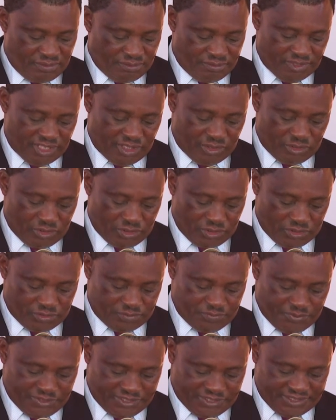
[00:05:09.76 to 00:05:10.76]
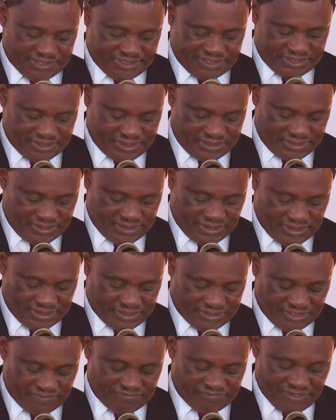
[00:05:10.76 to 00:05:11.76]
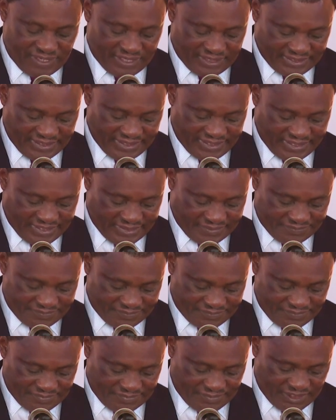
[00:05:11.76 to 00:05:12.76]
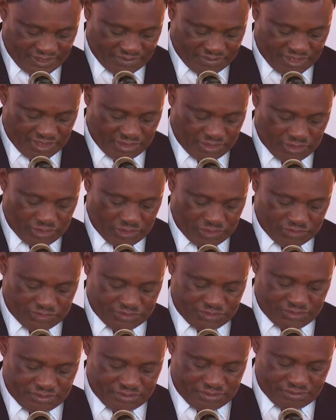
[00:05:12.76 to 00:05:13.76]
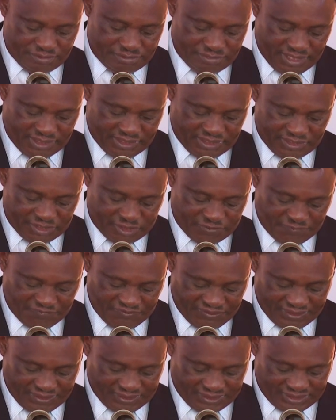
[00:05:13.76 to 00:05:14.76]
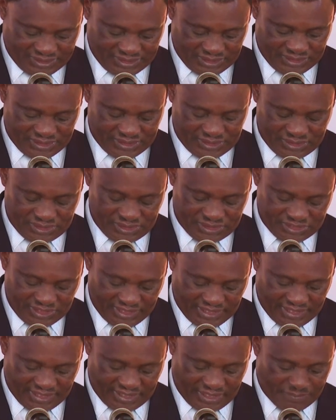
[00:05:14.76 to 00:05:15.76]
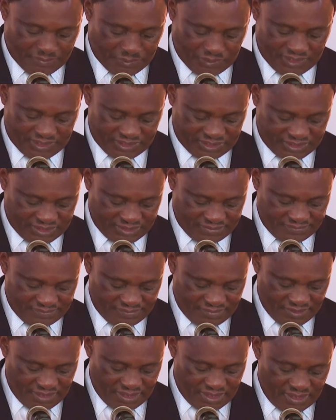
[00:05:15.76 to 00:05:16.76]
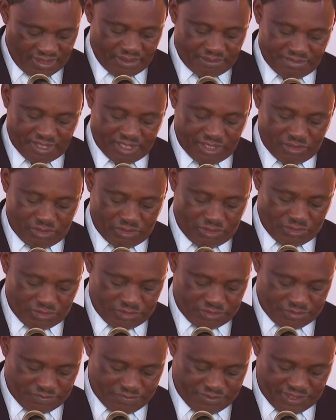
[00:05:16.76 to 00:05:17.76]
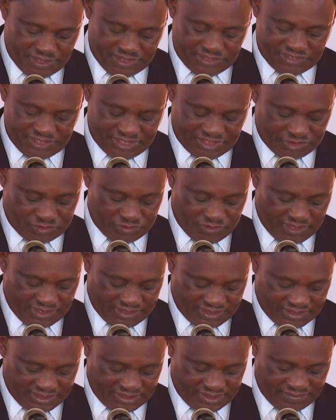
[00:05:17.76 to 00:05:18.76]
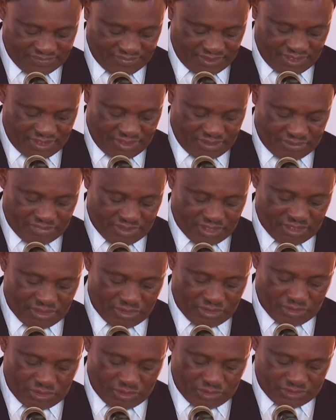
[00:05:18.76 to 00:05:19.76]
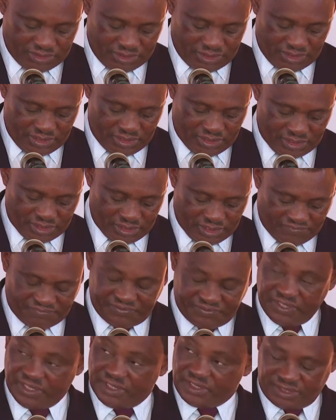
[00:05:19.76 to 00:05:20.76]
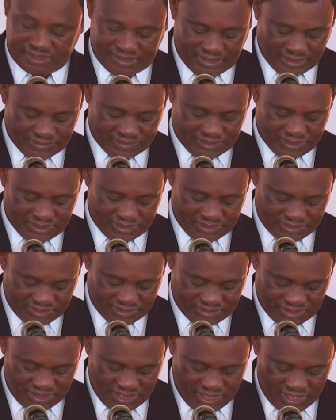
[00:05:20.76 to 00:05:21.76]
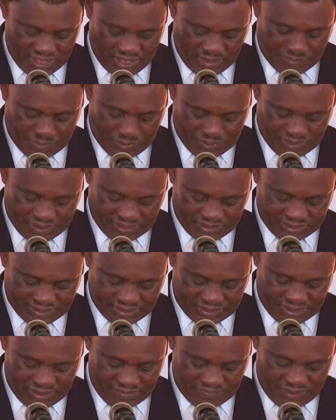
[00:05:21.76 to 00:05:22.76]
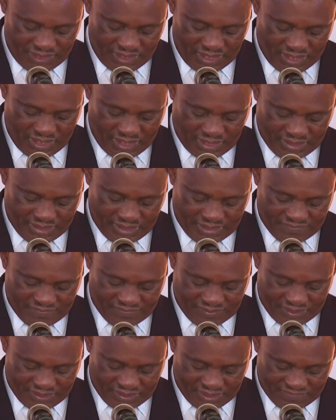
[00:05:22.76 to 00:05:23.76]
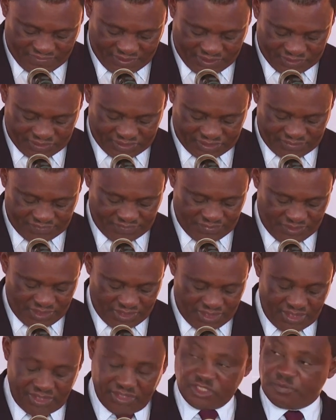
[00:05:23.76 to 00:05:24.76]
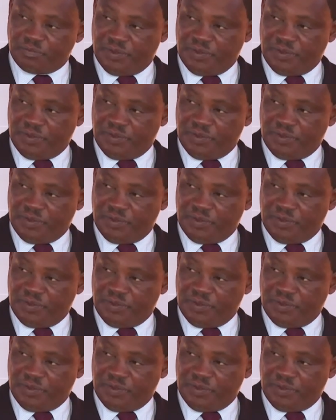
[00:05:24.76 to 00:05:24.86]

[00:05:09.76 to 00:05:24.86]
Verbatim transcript: May the Lord bless and safeguard Kenya, and may the Lord make his face shine upon us. May the Lord be gracious to us. May the Lord lift his countenance upon us and give us his